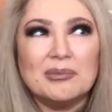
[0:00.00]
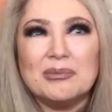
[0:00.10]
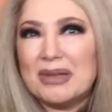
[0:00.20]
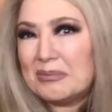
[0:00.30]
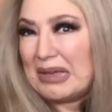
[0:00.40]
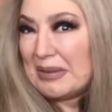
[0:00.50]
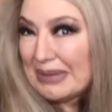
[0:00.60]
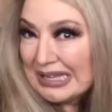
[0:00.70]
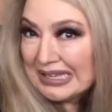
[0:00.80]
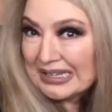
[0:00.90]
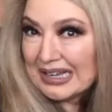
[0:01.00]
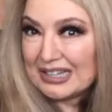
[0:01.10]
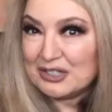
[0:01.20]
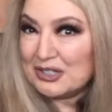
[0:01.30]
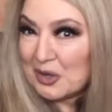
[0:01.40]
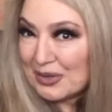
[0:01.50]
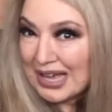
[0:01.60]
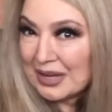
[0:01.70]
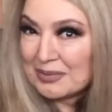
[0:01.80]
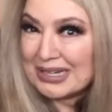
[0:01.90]
Maybe. I should know
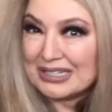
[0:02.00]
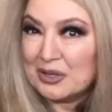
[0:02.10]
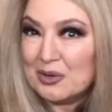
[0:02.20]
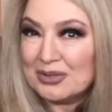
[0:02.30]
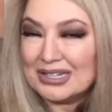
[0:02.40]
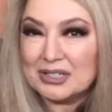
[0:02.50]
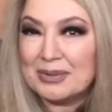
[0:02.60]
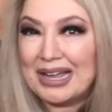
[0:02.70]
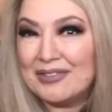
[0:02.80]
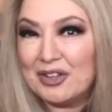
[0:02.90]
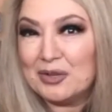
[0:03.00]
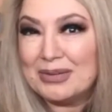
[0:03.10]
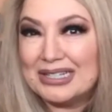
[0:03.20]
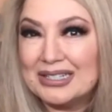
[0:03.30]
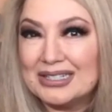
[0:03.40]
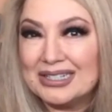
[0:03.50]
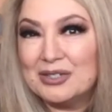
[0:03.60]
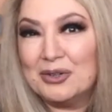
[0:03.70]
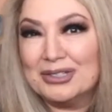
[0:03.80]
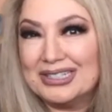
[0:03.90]
that, but I don't. I followed my assistant,
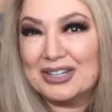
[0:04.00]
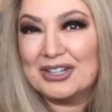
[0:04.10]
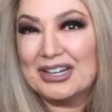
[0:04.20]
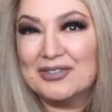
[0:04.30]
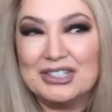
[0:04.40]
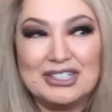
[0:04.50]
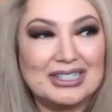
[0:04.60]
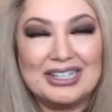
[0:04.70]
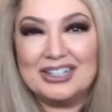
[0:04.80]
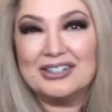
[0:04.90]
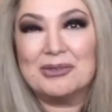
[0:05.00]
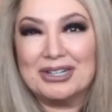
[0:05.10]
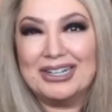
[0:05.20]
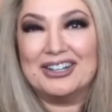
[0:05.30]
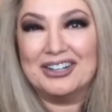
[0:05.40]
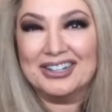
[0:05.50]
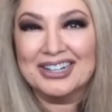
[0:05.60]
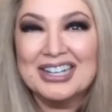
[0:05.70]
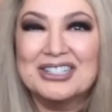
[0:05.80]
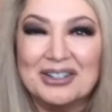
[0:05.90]
totally took care of it. She's like, we're here.
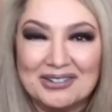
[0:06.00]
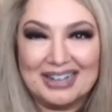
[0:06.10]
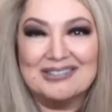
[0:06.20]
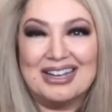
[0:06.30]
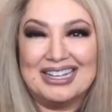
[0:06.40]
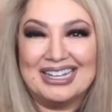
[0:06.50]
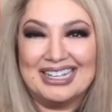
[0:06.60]
So I went in.